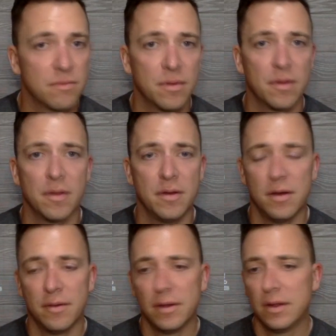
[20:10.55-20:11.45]
uh, you
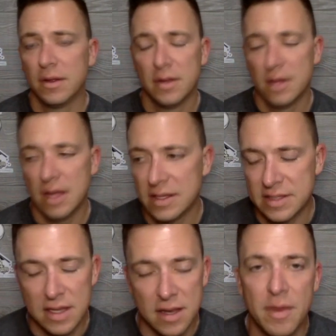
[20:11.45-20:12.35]
know,
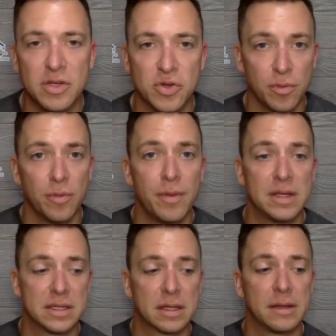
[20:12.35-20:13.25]
it's immeasurable
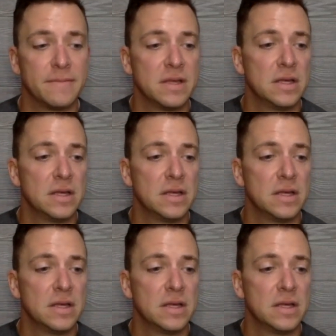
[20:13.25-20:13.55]
basically.